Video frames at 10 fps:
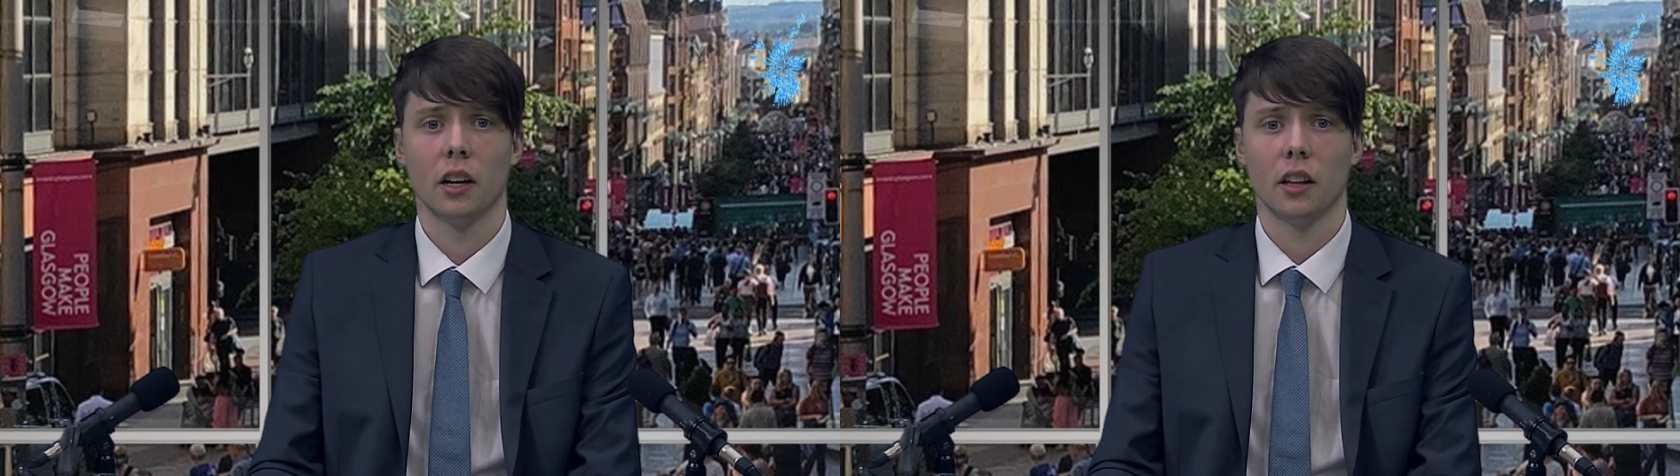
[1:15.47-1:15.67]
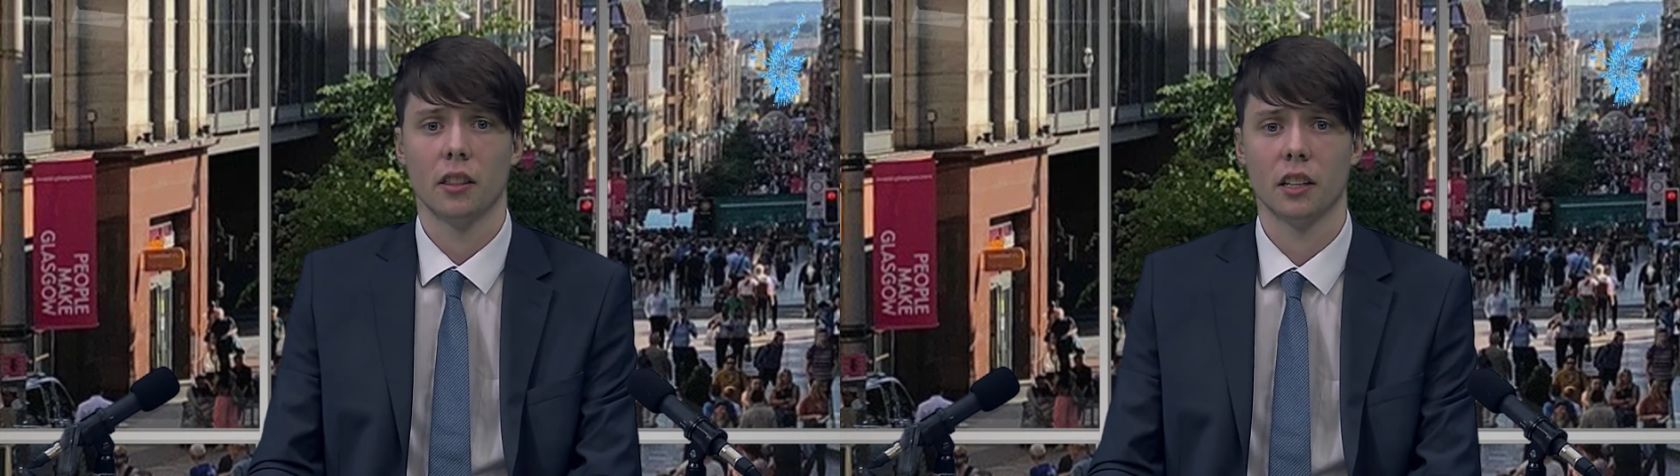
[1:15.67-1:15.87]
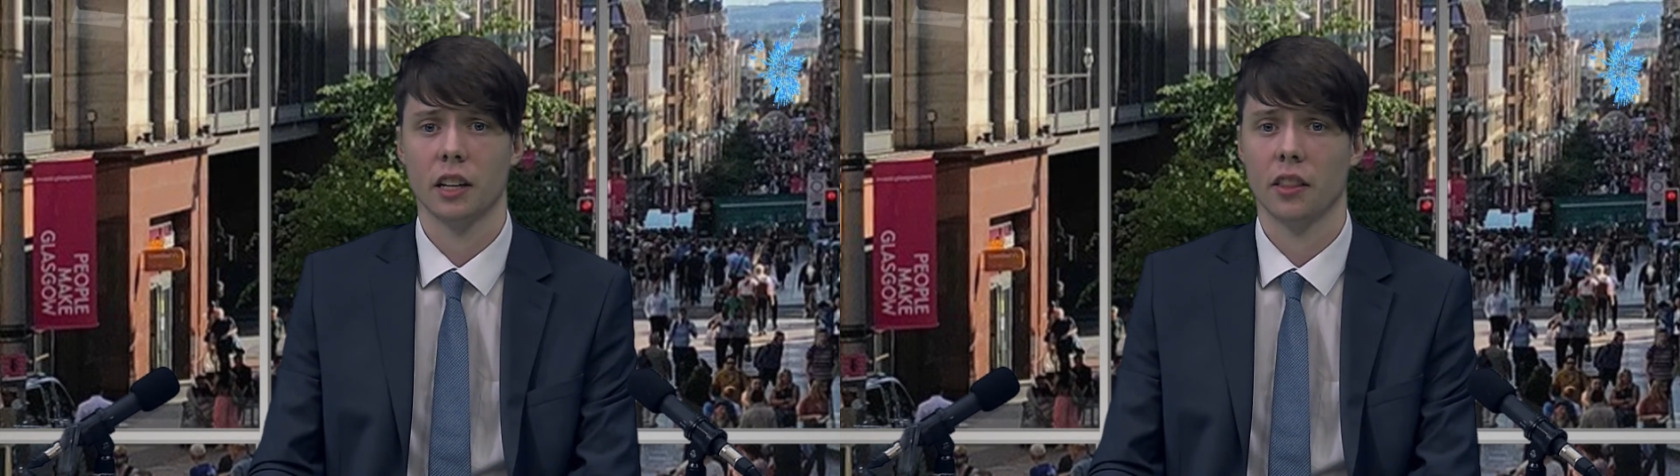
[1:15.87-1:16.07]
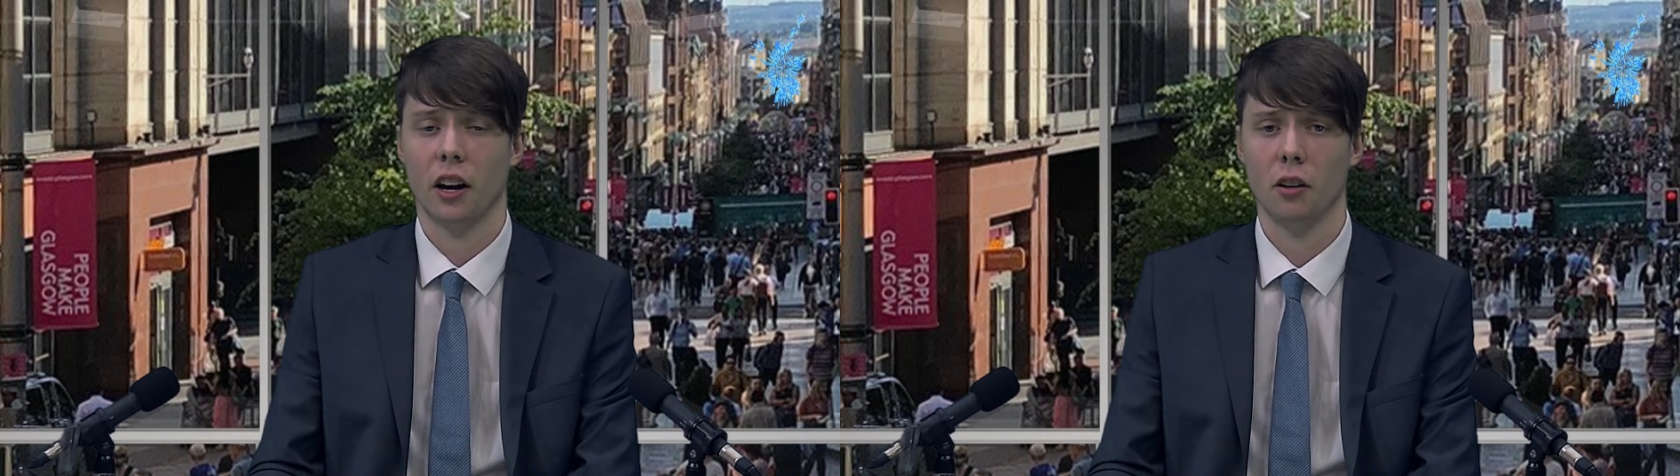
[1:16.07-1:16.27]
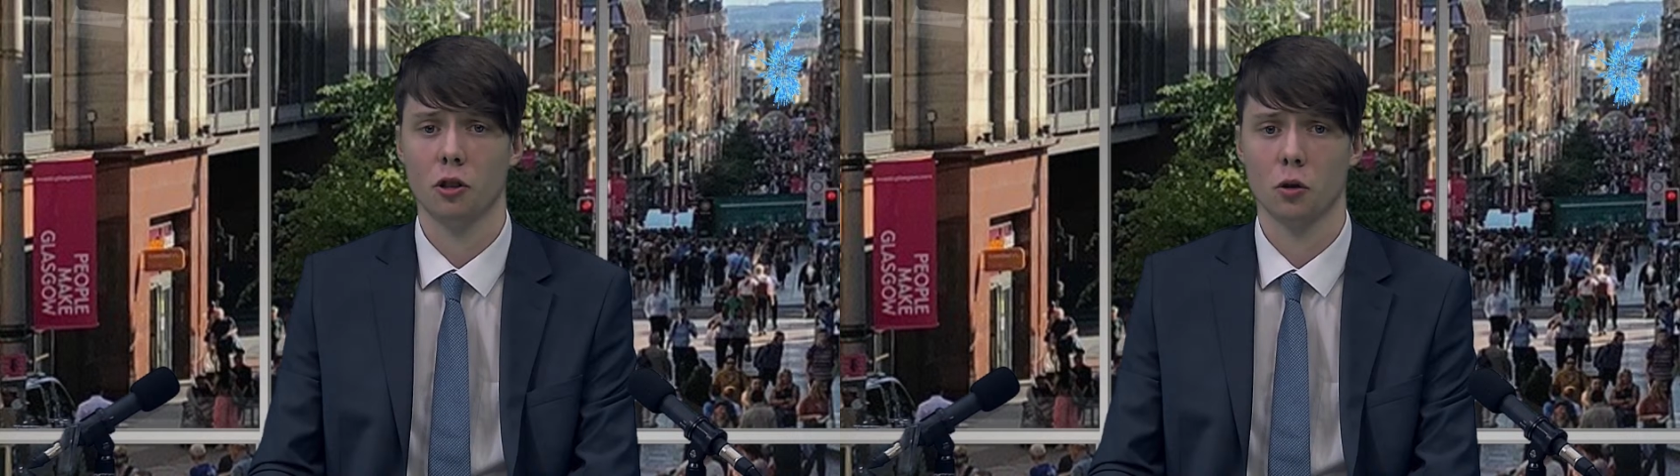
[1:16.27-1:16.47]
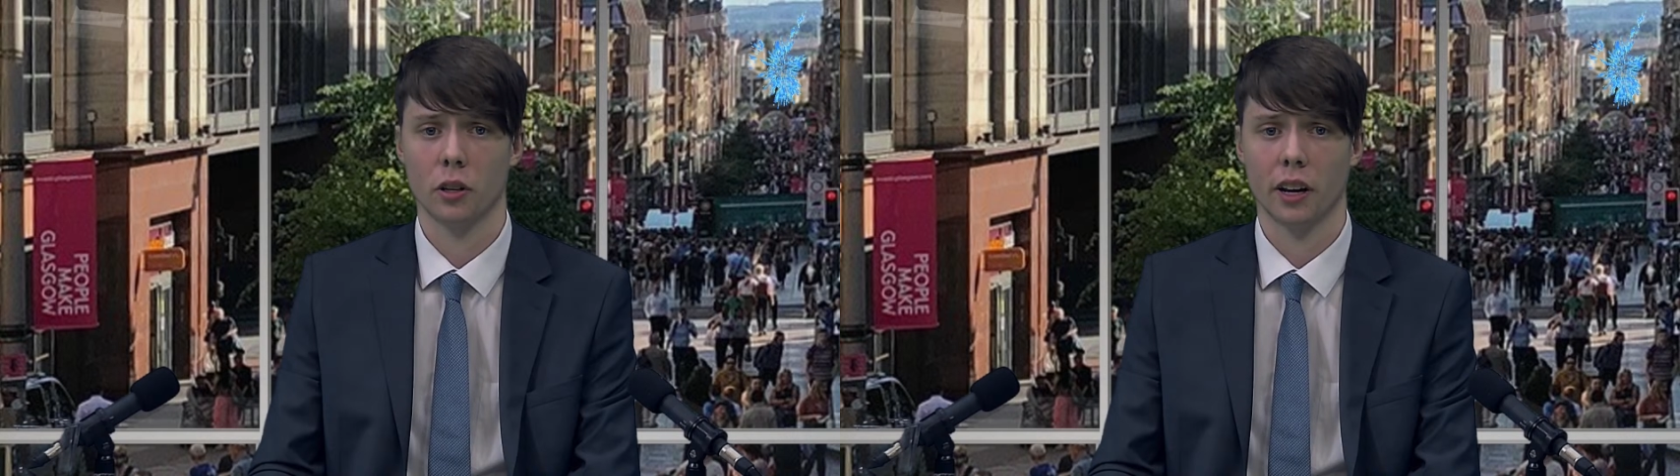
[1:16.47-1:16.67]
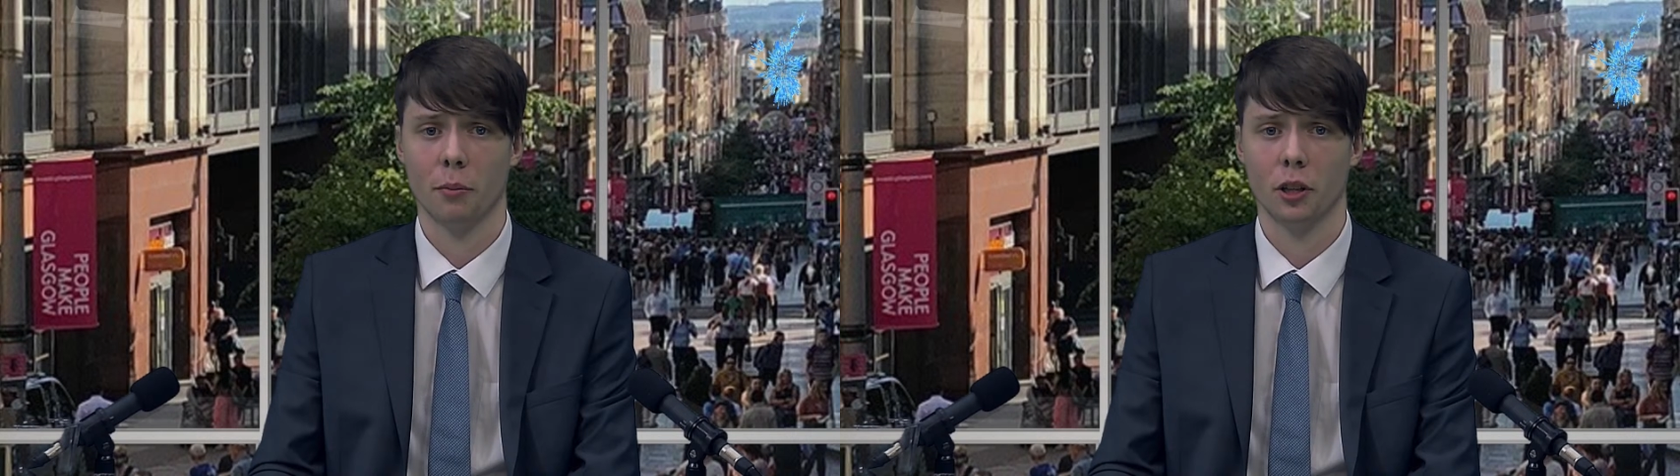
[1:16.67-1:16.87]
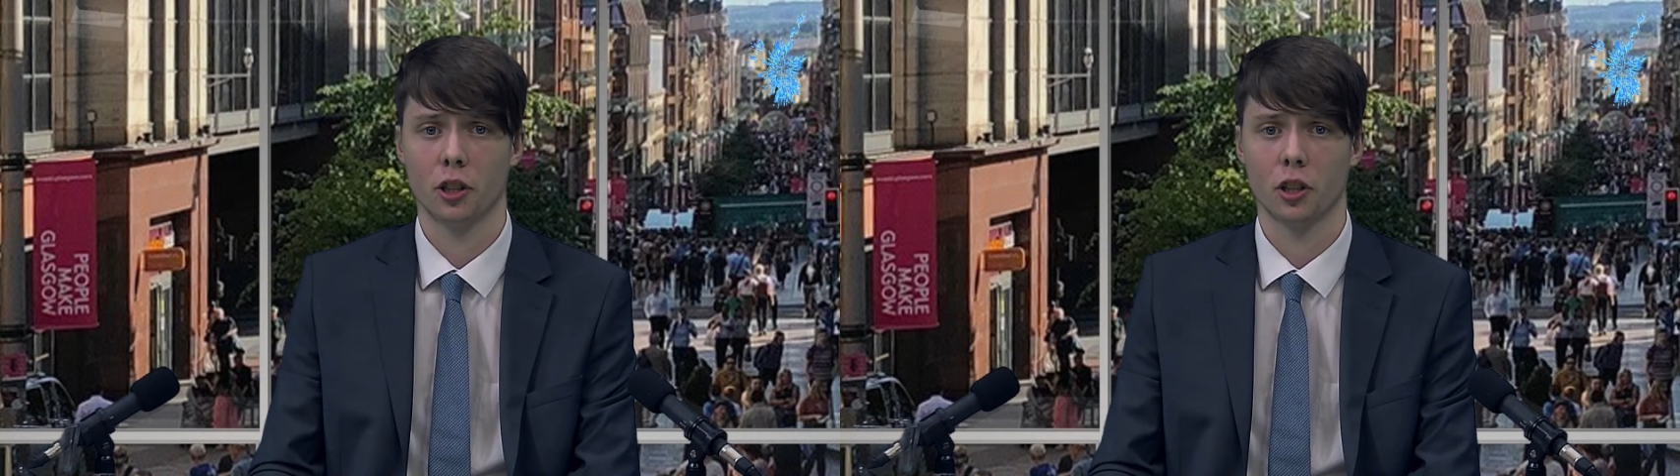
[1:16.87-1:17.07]
They say that houses were
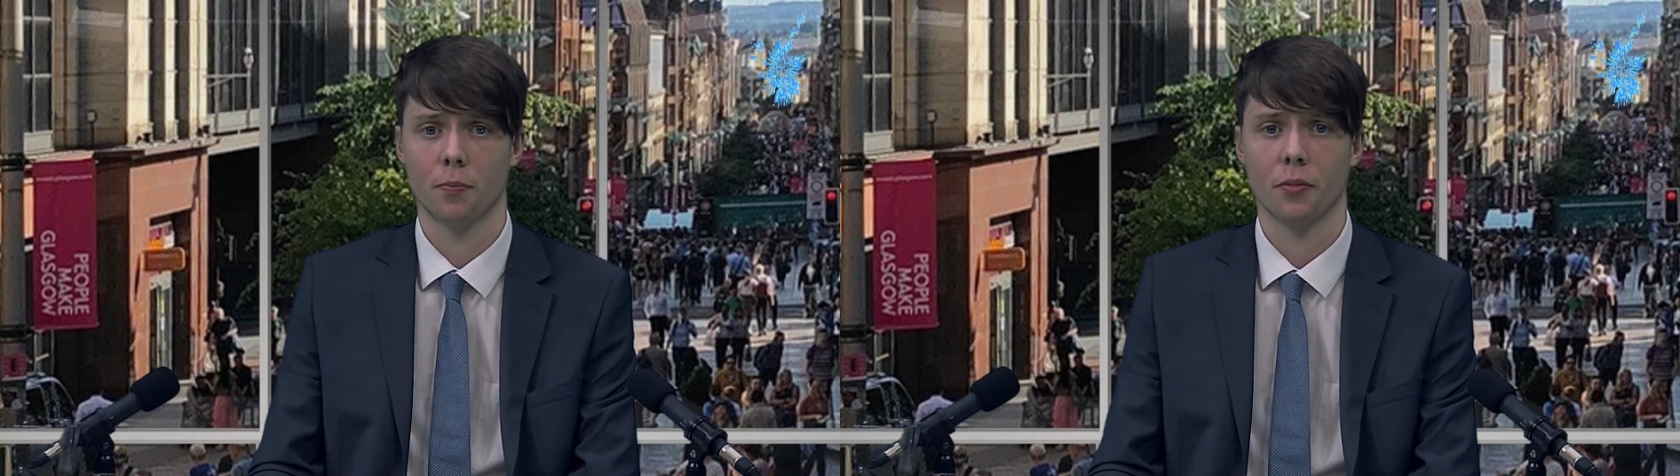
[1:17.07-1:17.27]
damaged,